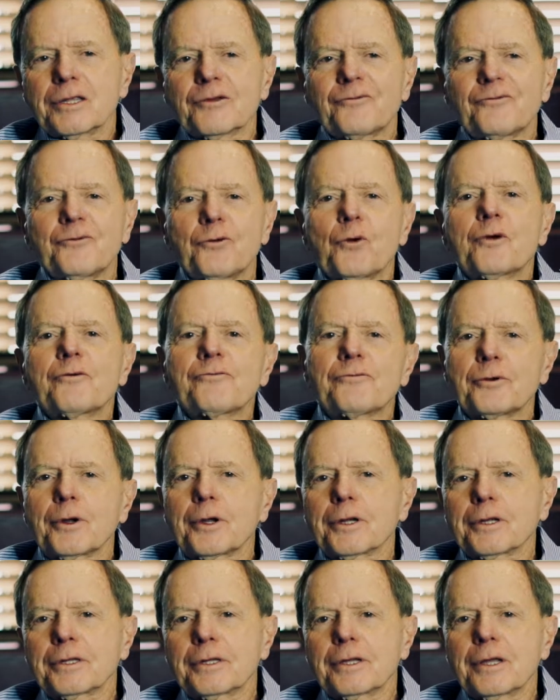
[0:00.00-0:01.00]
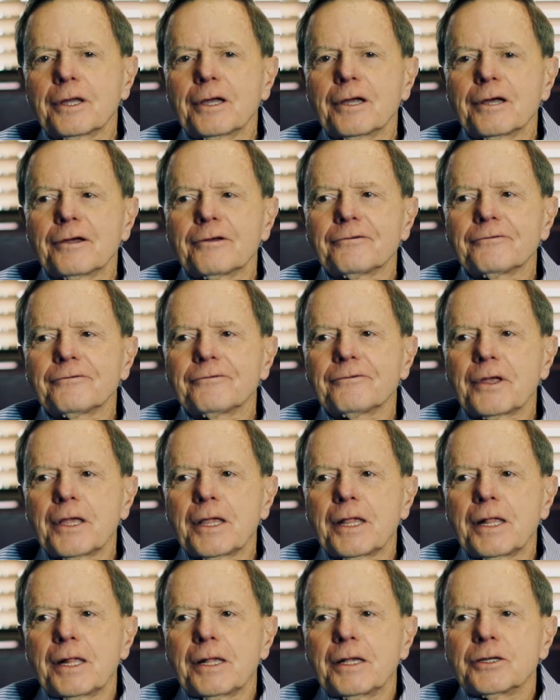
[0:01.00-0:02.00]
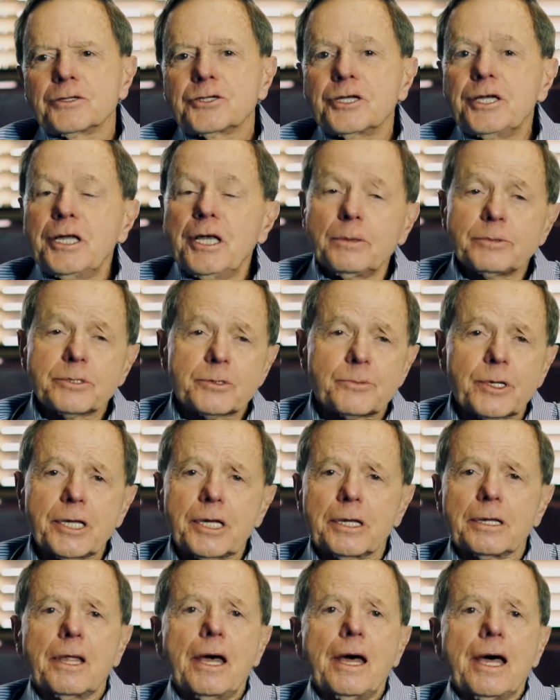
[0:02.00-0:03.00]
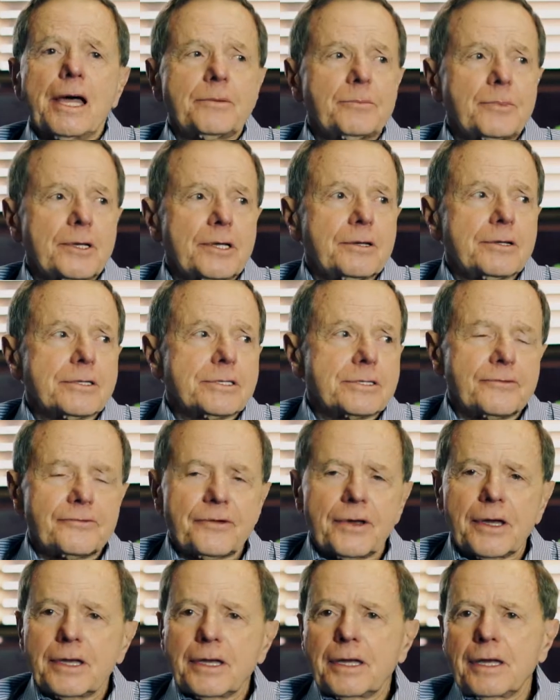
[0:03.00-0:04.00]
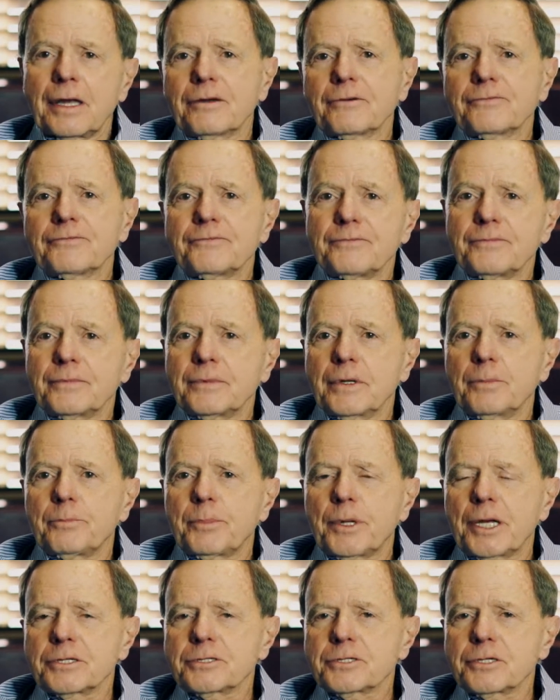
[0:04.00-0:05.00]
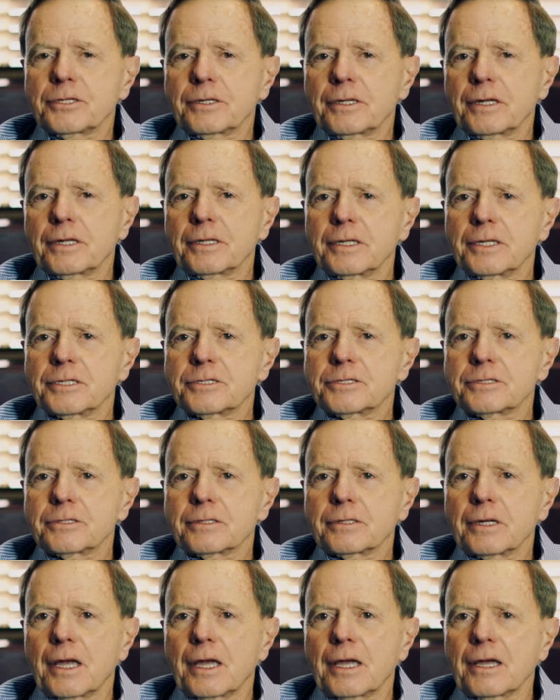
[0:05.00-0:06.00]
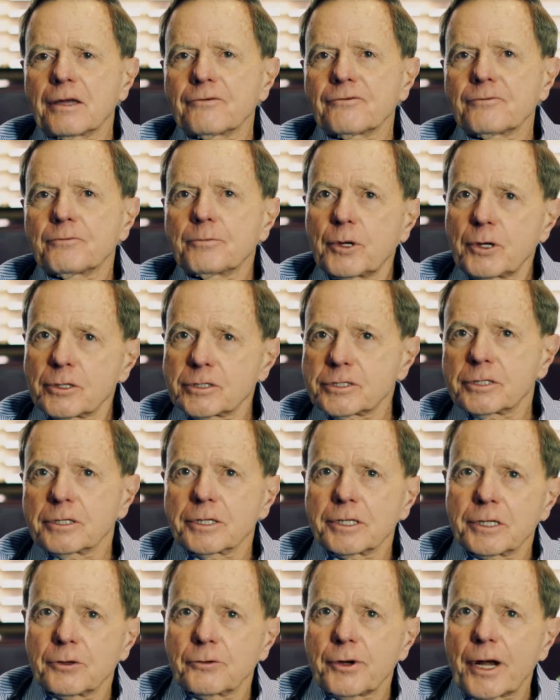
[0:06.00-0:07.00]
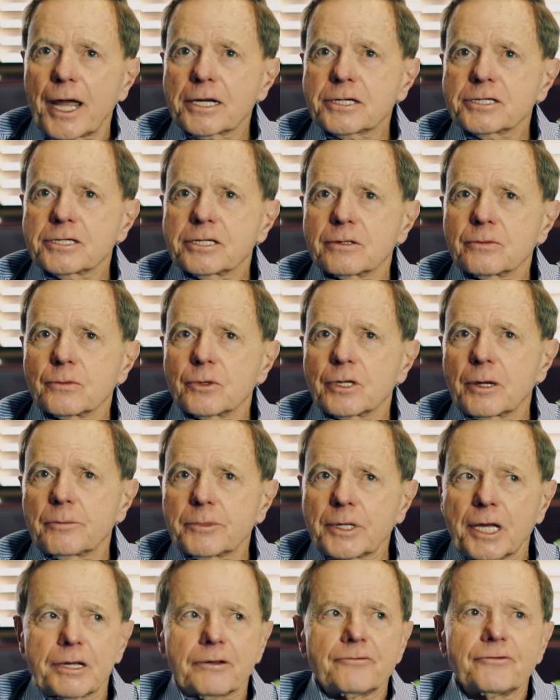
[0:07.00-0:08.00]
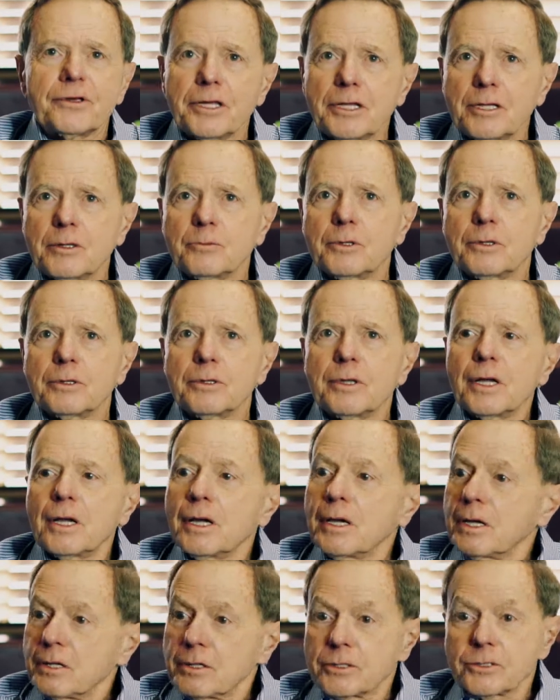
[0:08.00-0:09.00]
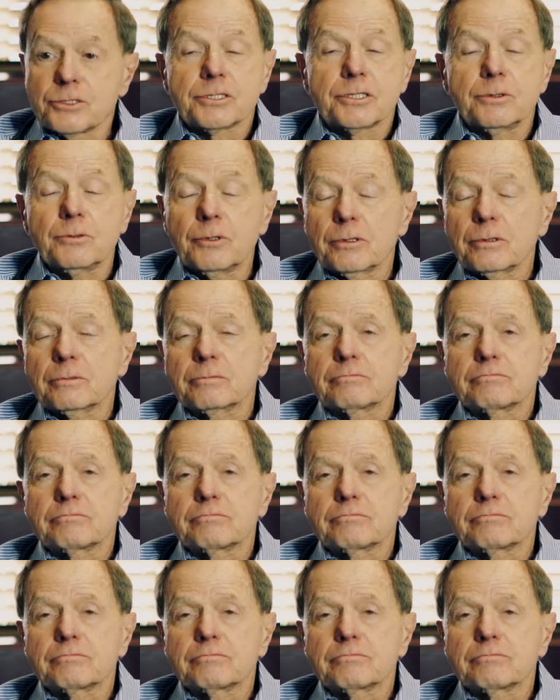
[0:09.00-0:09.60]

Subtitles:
the forefront of, she helps me a lot, because if I have a patient that needs to have personal interaction and I'm not available, she will